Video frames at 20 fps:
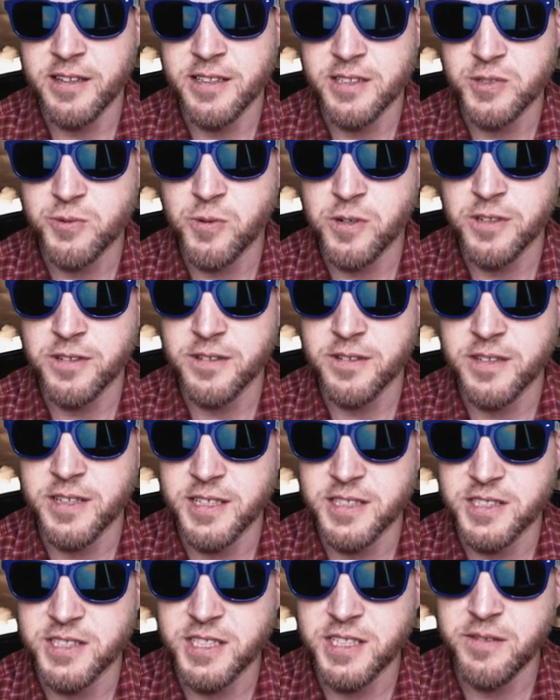That's one of the
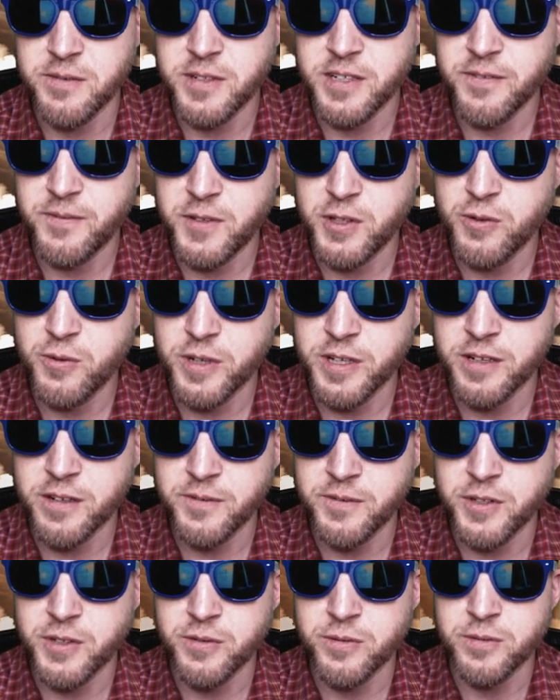things. Even if you
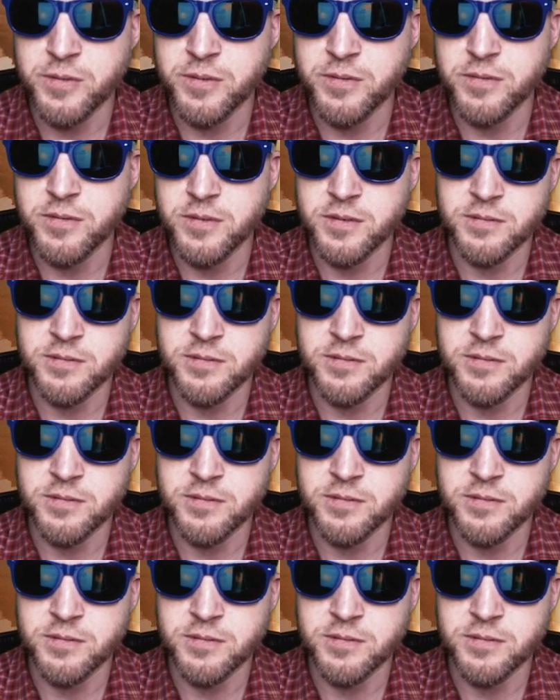interview